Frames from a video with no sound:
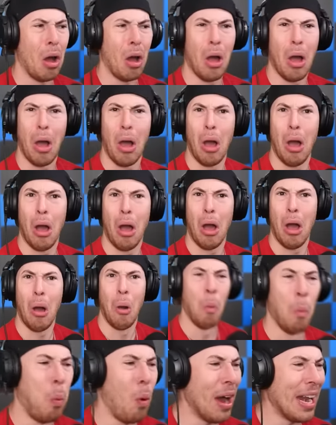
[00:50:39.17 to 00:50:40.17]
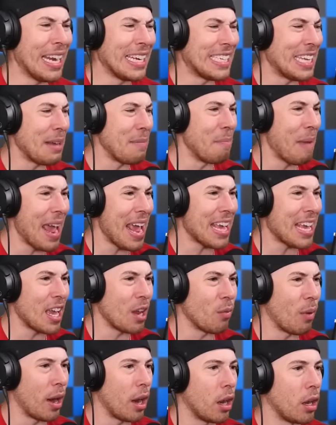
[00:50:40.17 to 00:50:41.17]
What is he
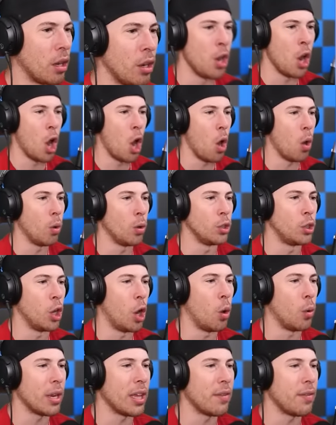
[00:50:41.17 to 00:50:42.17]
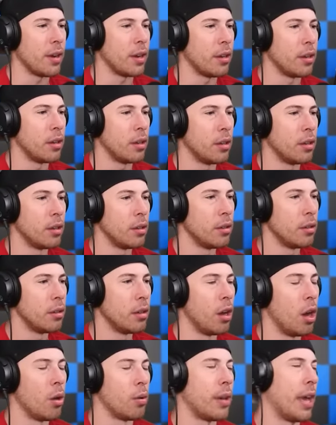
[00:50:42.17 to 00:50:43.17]
making right? No, don't even.
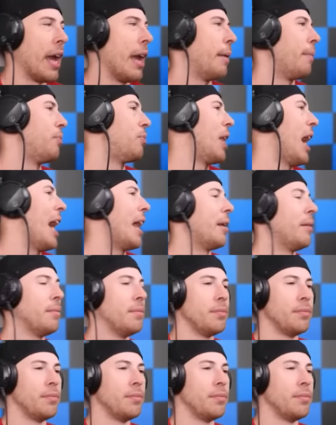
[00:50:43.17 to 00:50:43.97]
Okay, that.